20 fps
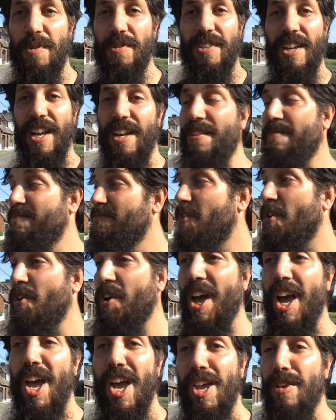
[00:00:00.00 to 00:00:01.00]
and said,
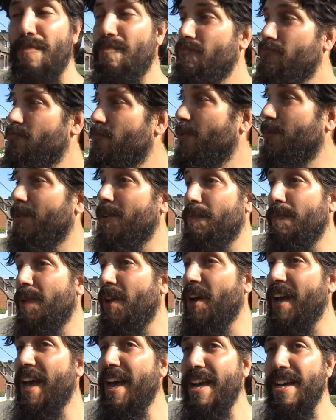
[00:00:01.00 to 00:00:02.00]
okay, we want a
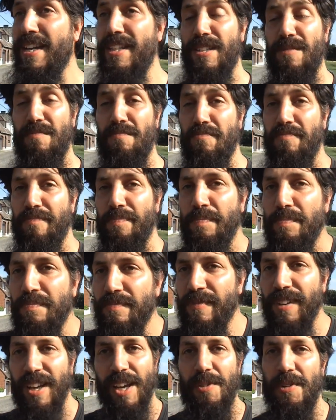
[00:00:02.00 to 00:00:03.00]
blockade,
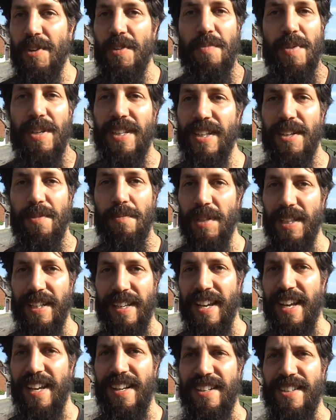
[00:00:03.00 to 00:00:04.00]
it would have been complete
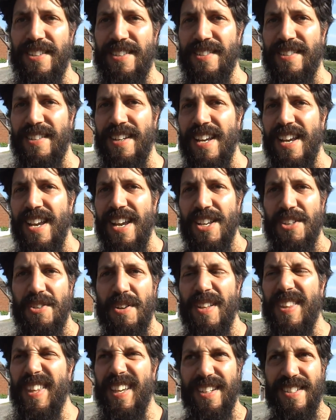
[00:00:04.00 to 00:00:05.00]
chaos. So
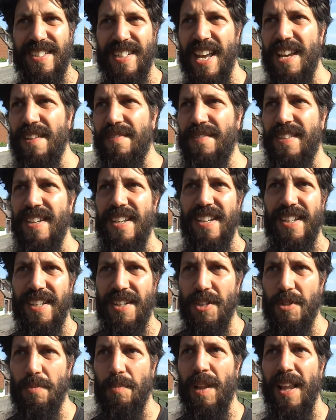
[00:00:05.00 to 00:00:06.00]
I think safety,
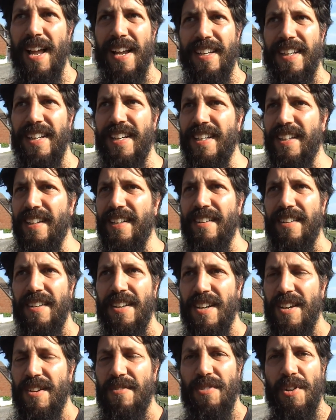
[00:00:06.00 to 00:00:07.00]
good planning,
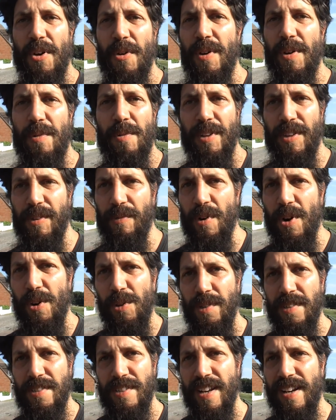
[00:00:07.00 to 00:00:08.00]
knowing what the
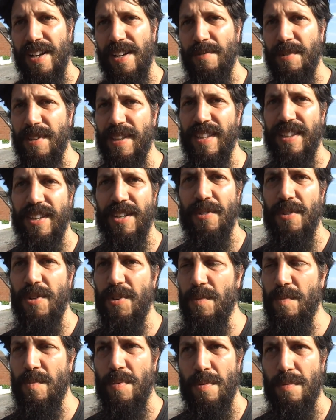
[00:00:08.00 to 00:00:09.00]
roles are within the
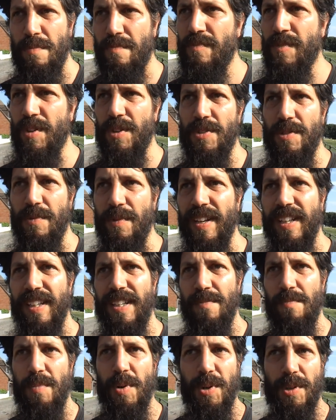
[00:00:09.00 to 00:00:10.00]
group, those are really
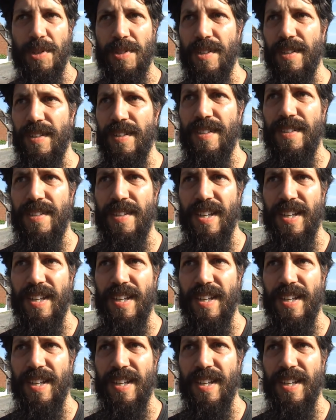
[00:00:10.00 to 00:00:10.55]
important